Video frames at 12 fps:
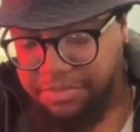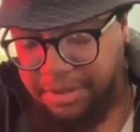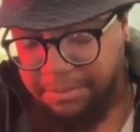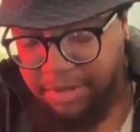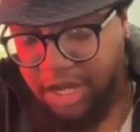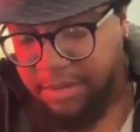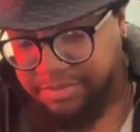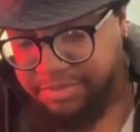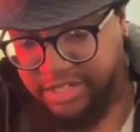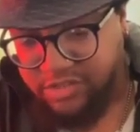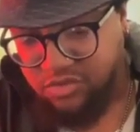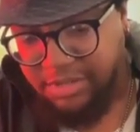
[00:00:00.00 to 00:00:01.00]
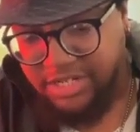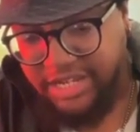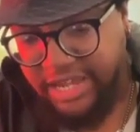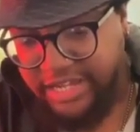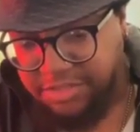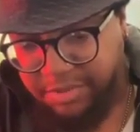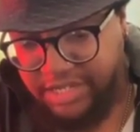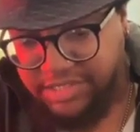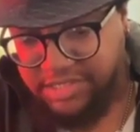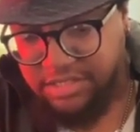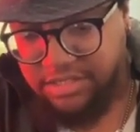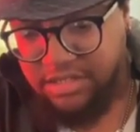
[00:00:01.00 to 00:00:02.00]
mom's passing, with my dad's
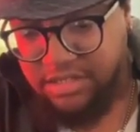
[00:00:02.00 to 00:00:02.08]
passing,